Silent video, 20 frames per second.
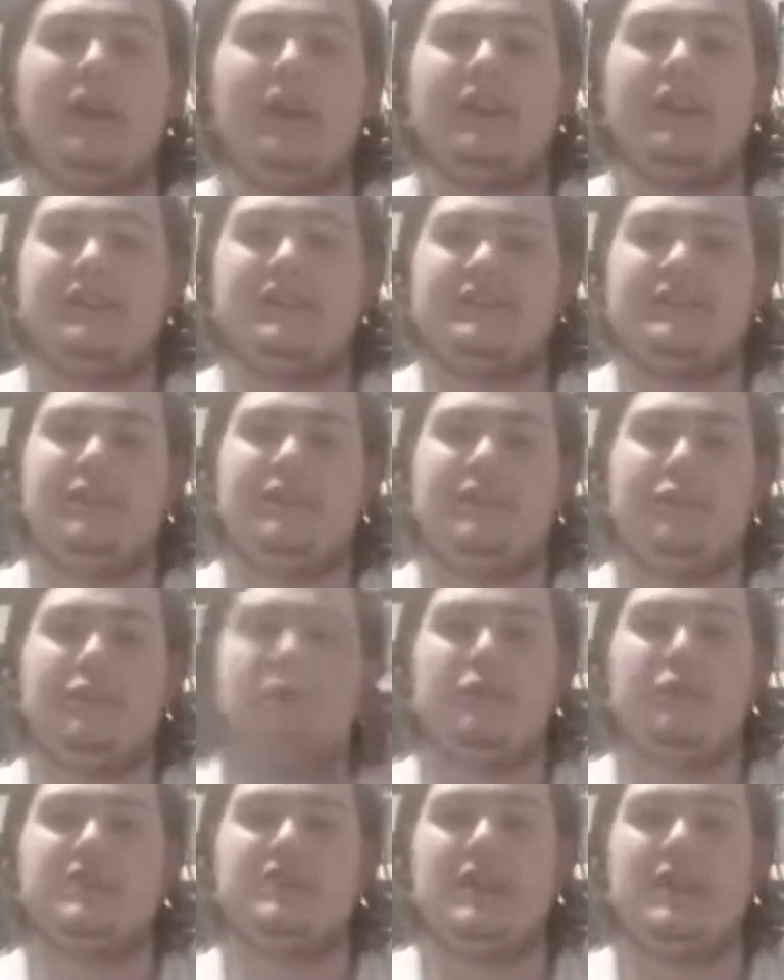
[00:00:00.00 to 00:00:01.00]
Because, of
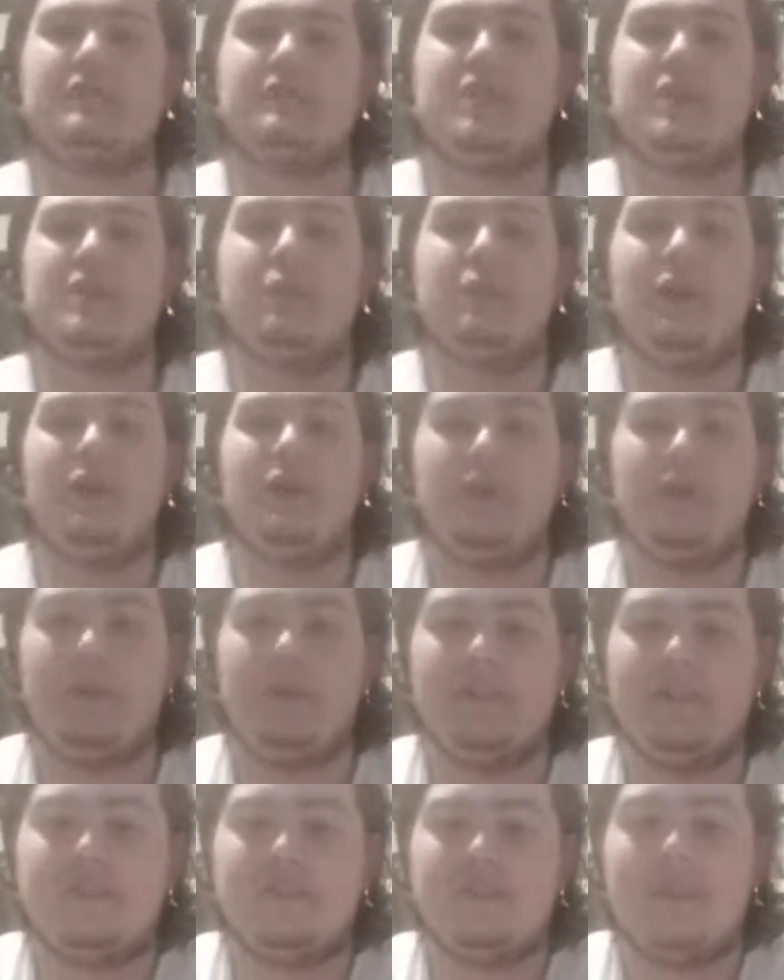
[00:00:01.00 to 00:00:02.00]
course, now Toho
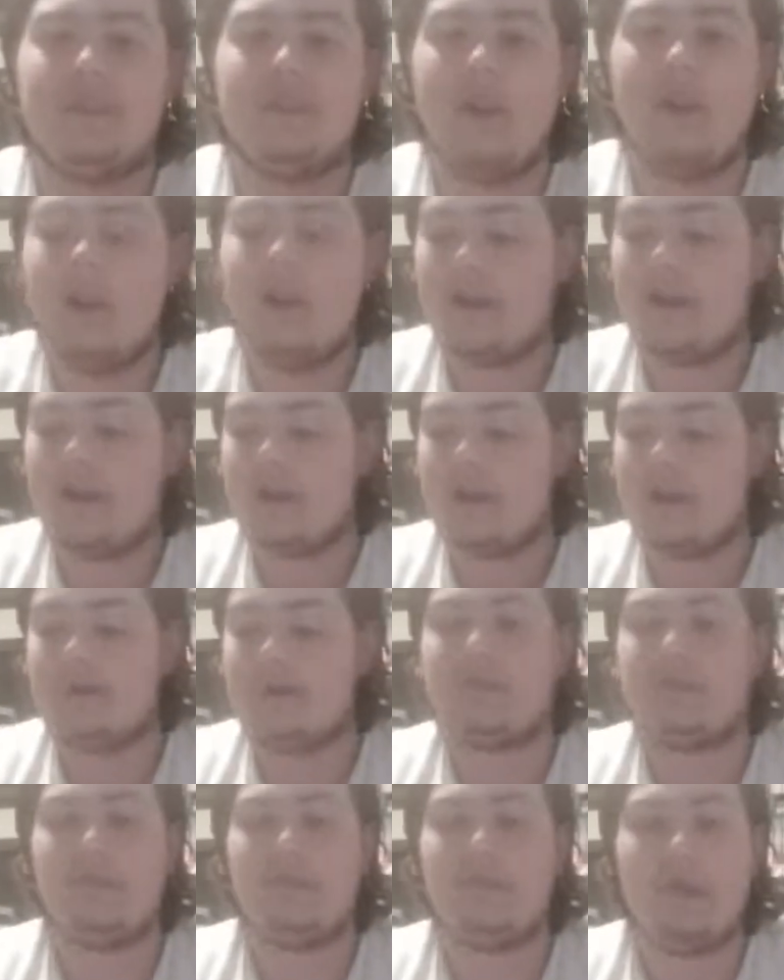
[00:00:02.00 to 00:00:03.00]
is coming
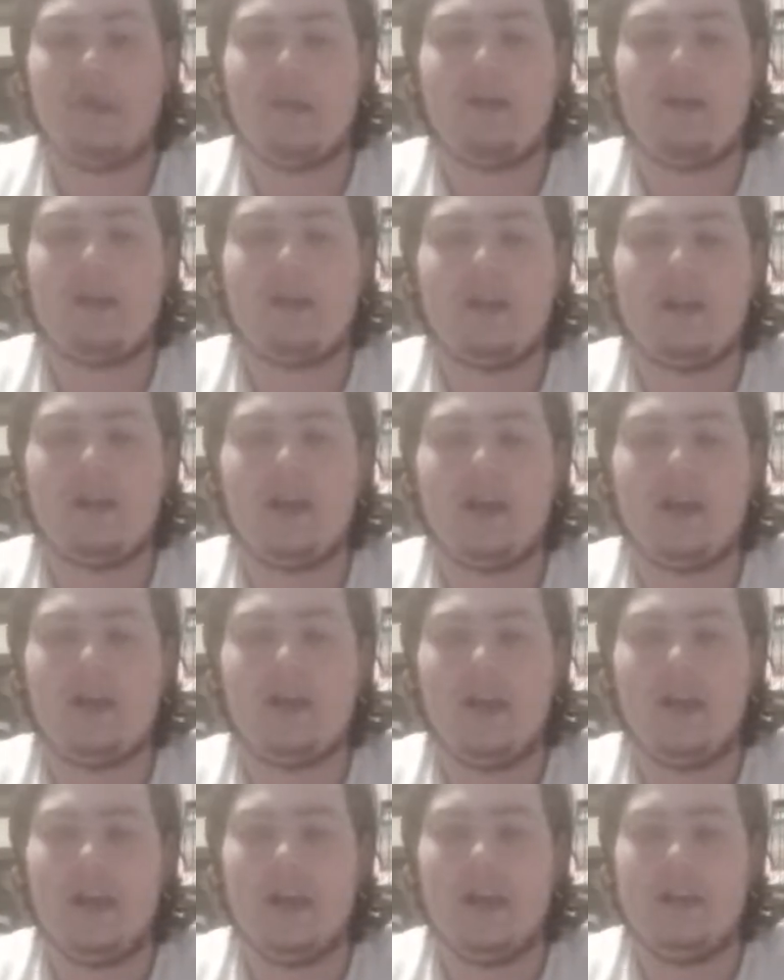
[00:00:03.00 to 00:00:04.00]
to America
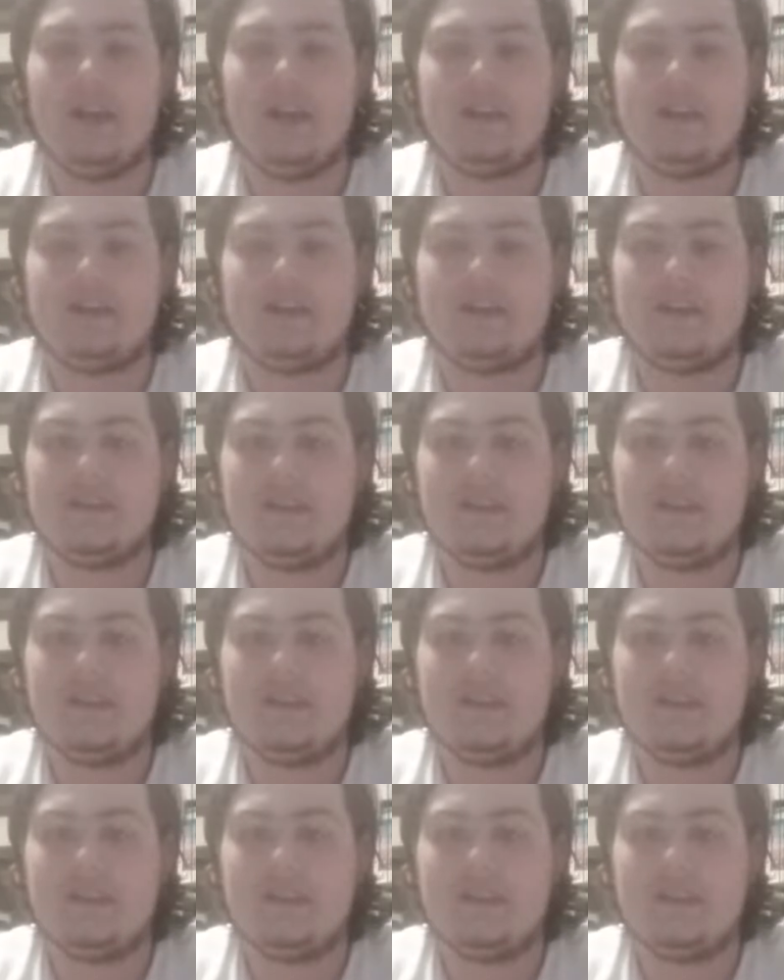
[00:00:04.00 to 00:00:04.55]
and